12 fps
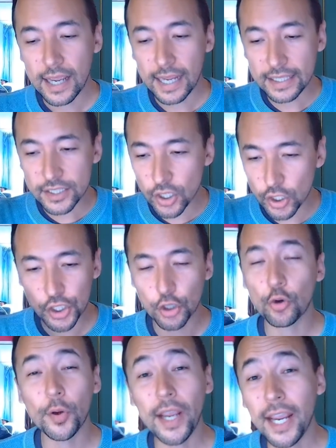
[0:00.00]
It's such a
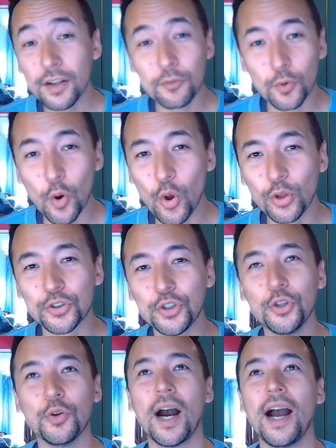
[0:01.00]
creative role
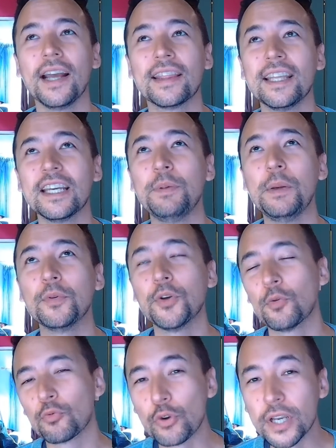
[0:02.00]
too. I think people
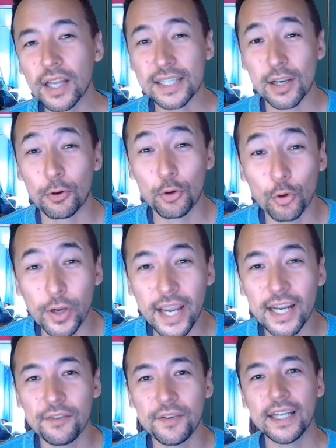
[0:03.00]
don't realize how
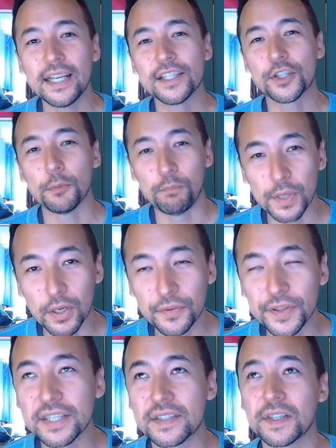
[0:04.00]
creative it is to build
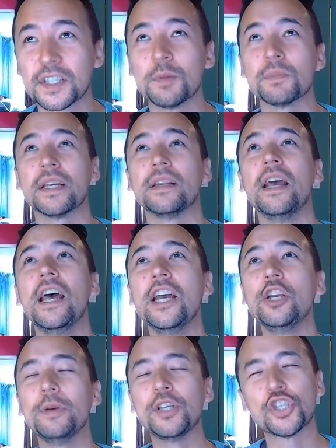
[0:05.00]
these systems, and
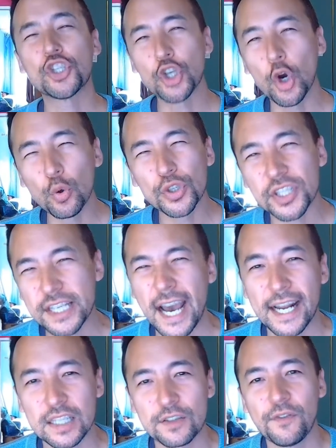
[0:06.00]
you'll be so
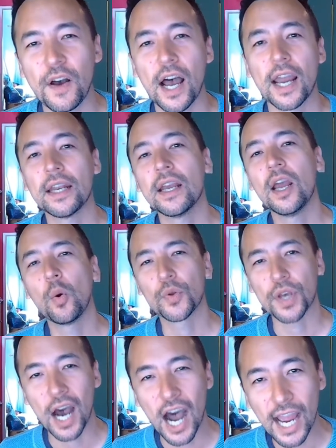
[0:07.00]
satisfied with
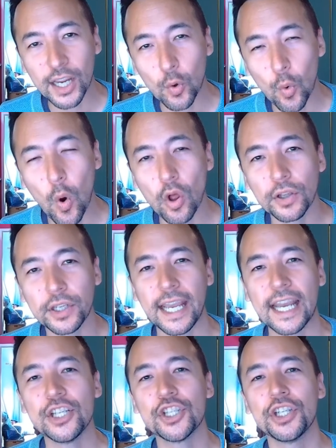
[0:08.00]
a high quality
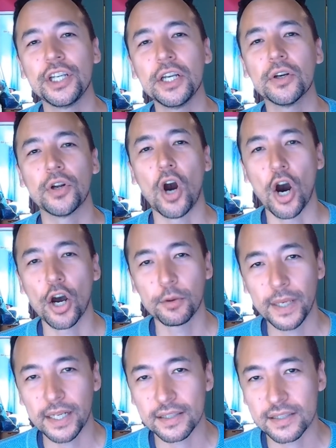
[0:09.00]
engineered
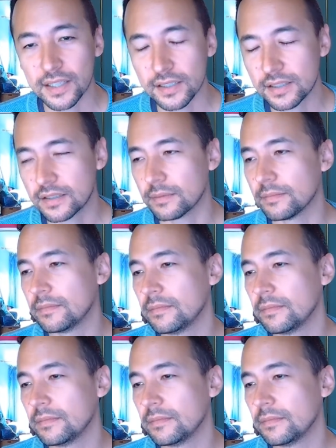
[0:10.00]
automated system.